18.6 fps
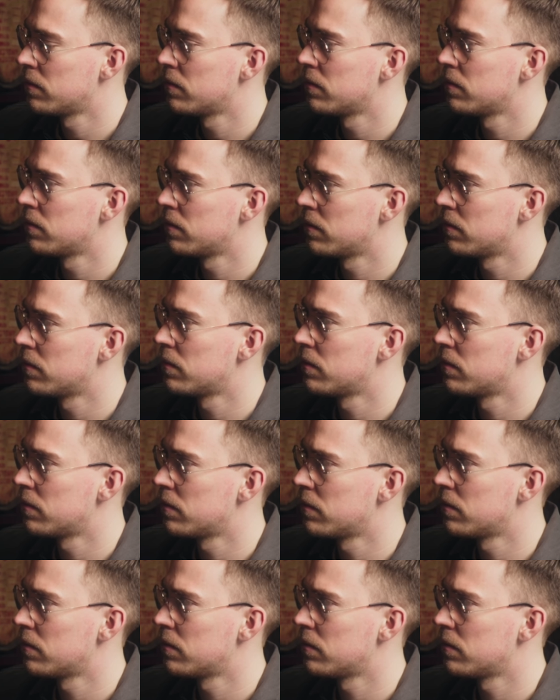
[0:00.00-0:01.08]

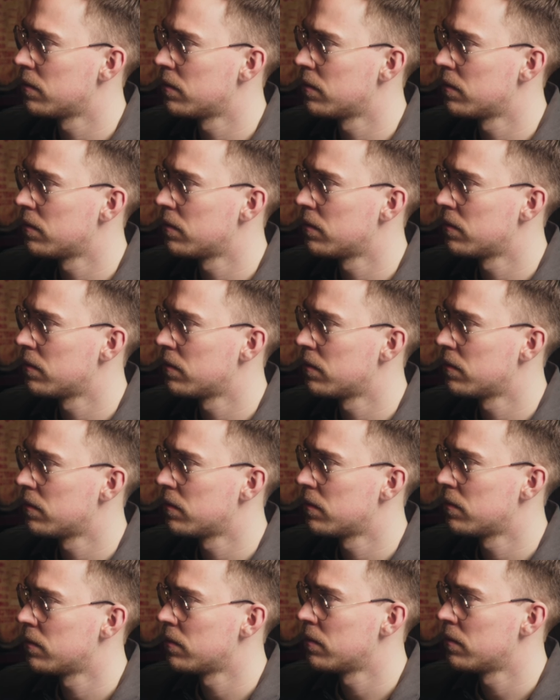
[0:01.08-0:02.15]

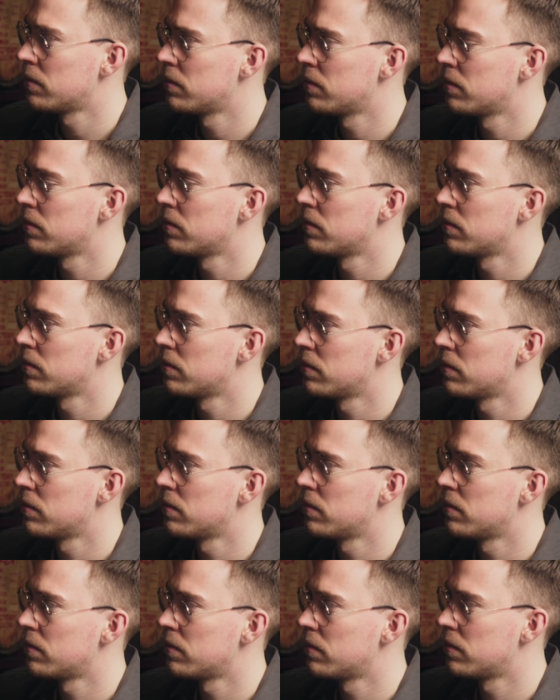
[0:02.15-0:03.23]

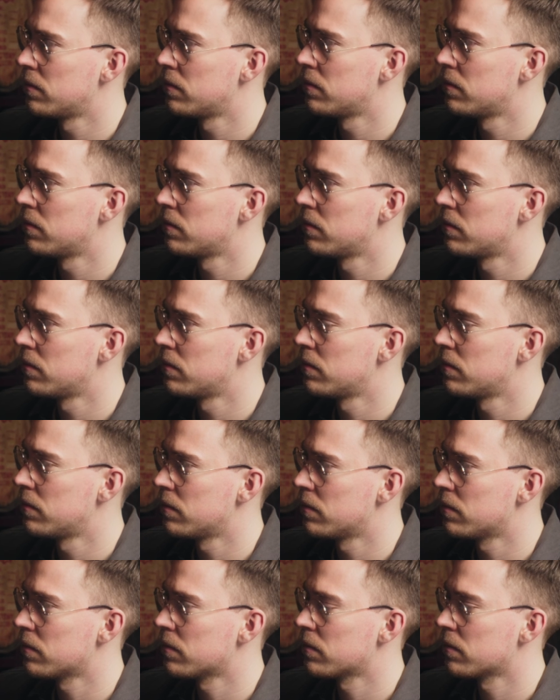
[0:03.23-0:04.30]

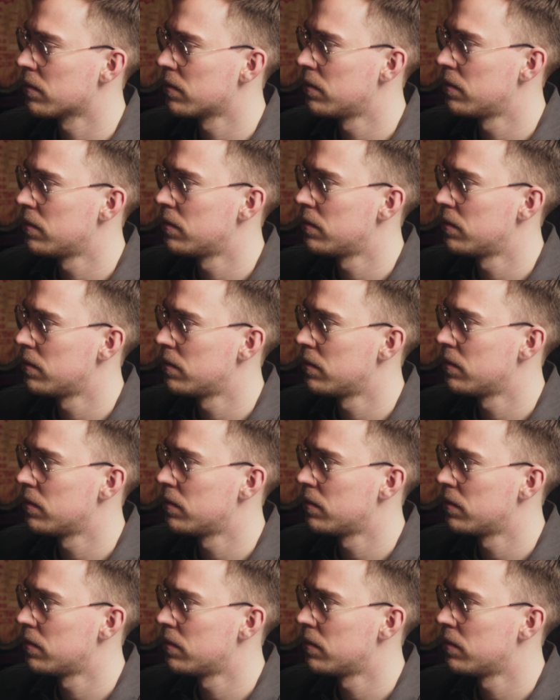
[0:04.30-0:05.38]

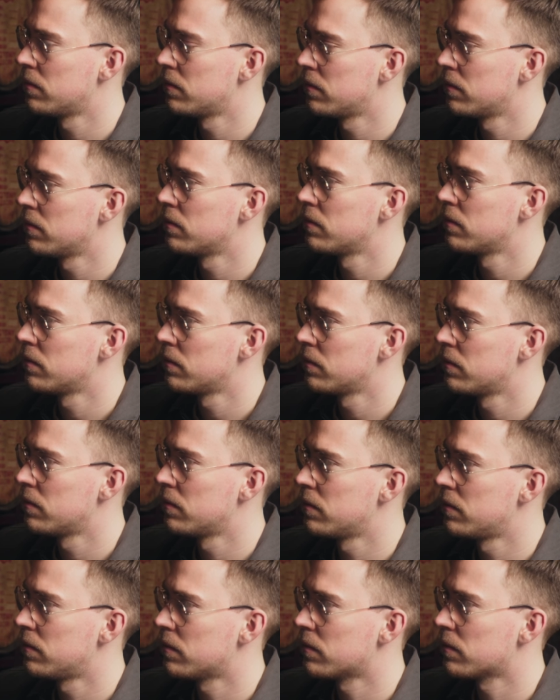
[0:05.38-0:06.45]

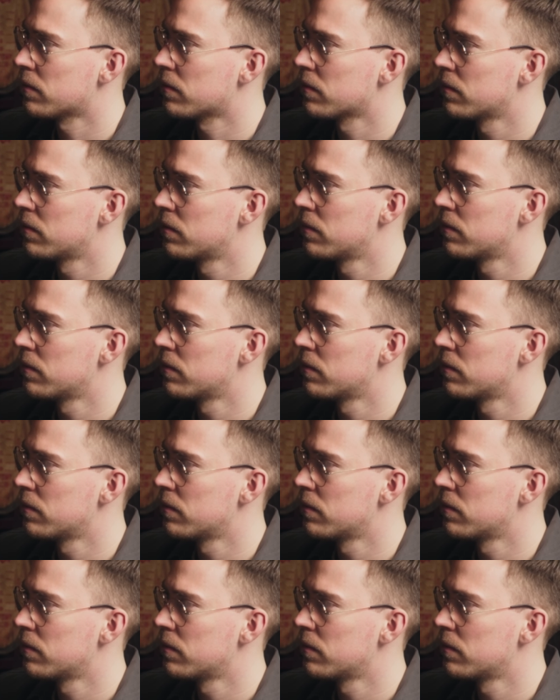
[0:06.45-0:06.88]
[no speech]